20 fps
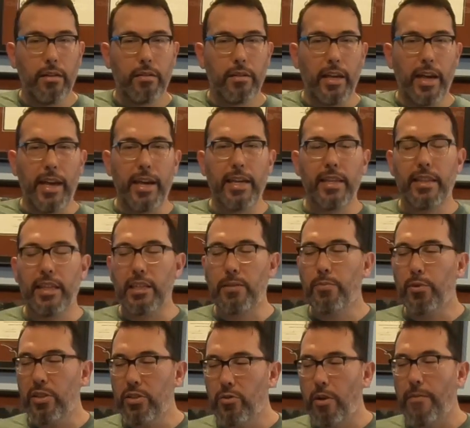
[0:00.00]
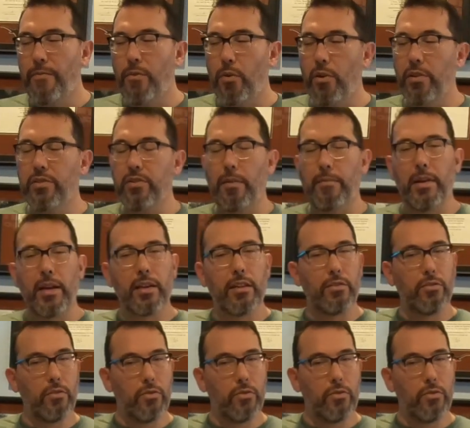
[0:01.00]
Okay, that's pretty straightforward, so I'm not going